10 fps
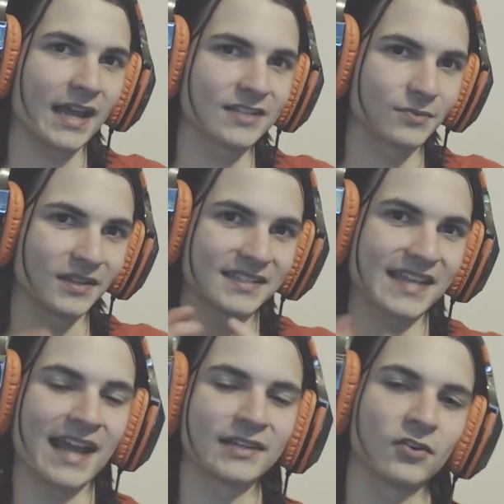as well as
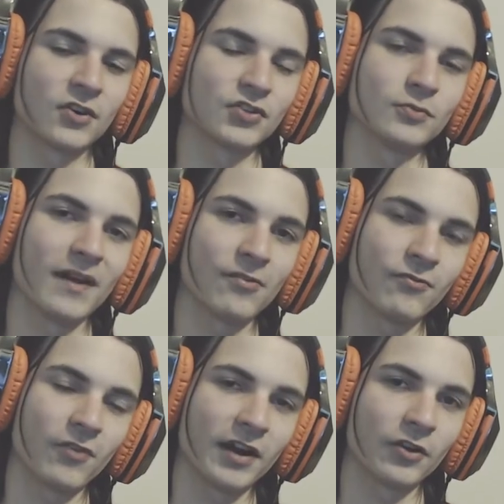added onto my
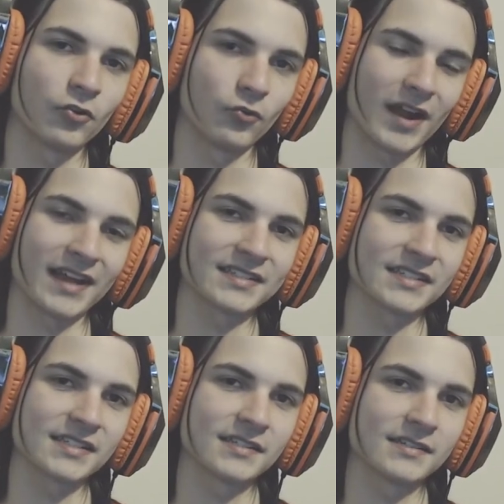Fire
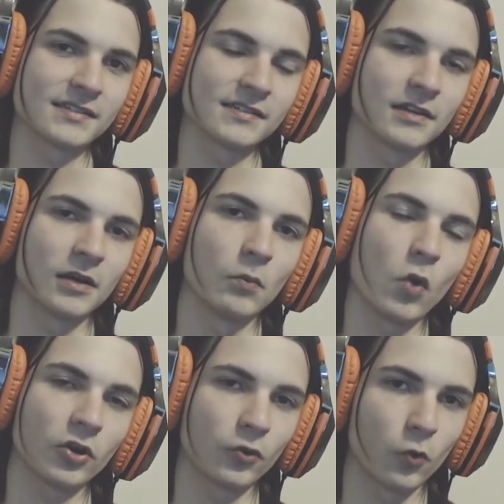Grass
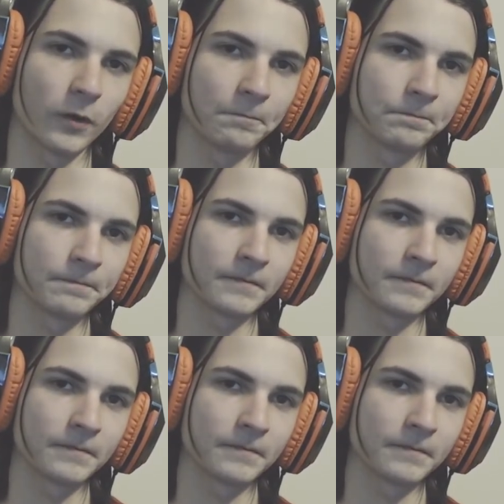Water Core.